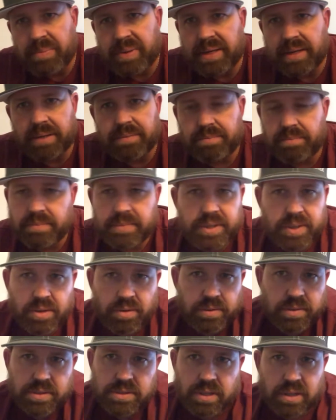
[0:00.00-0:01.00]
be
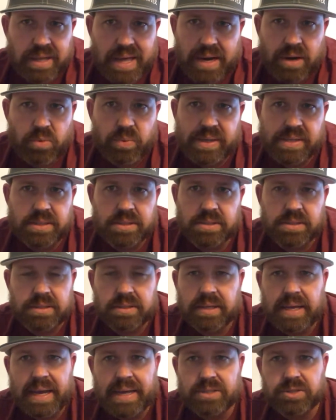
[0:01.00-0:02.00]
there's a lot of
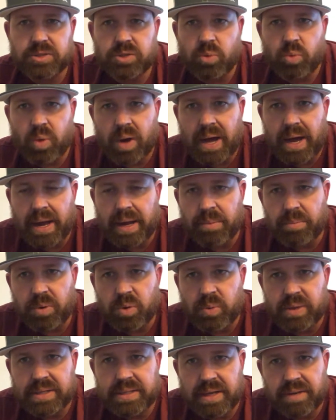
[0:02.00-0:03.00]
reasons as to why, but
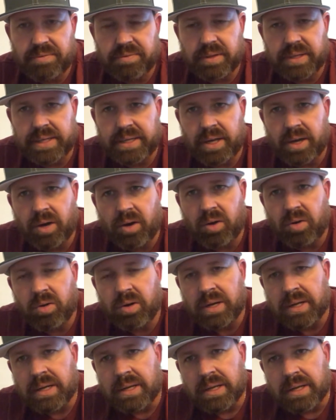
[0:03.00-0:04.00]
we definitely know